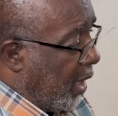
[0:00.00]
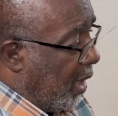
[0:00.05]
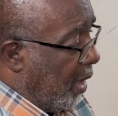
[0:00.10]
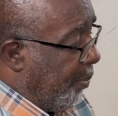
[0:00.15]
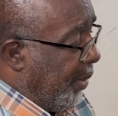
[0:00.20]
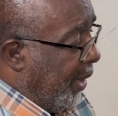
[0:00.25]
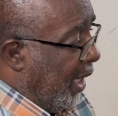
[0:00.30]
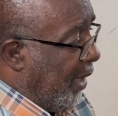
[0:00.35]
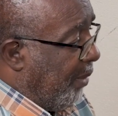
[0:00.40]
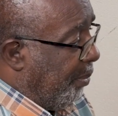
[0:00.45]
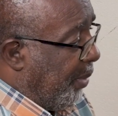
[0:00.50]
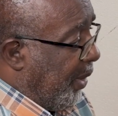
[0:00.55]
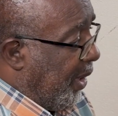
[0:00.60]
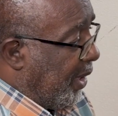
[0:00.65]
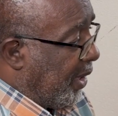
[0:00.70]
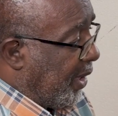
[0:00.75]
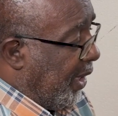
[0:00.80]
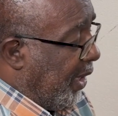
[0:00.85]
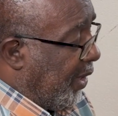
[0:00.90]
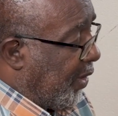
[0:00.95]
the PNP
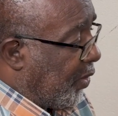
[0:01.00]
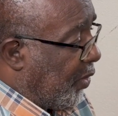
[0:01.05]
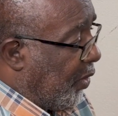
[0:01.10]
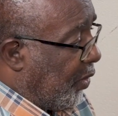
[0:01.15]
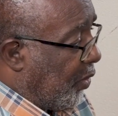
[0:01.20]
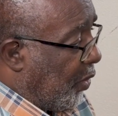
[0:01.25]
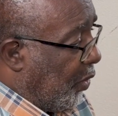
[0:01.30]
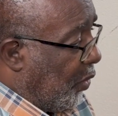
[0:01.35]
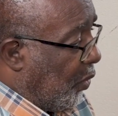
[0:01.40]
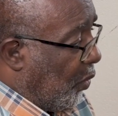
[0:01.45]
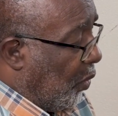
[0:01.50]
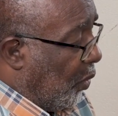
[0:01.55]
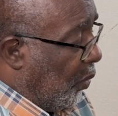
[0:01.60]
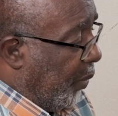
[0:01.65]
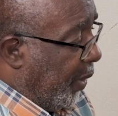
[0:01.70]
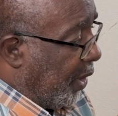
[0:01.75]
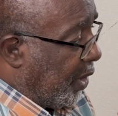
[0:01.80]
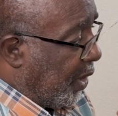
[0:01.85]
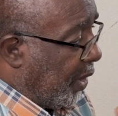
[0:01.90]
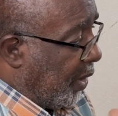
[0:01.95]
seeks to do,
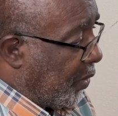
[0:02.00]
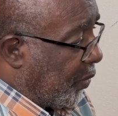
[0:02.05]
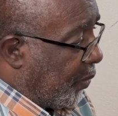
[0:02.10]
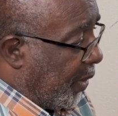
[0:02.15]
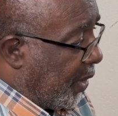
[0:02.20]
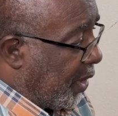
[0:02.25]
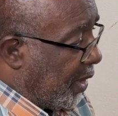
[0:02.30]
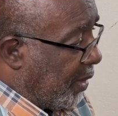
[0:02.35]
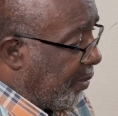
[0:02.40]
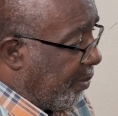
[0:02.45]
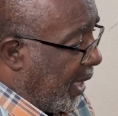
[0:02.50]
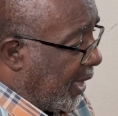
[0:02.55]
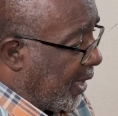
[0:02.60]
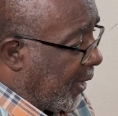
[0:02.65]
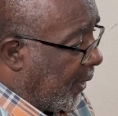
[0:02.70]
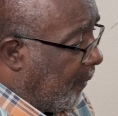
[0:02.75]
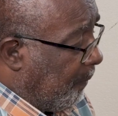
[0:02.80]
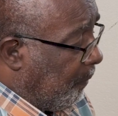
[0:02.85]
which is better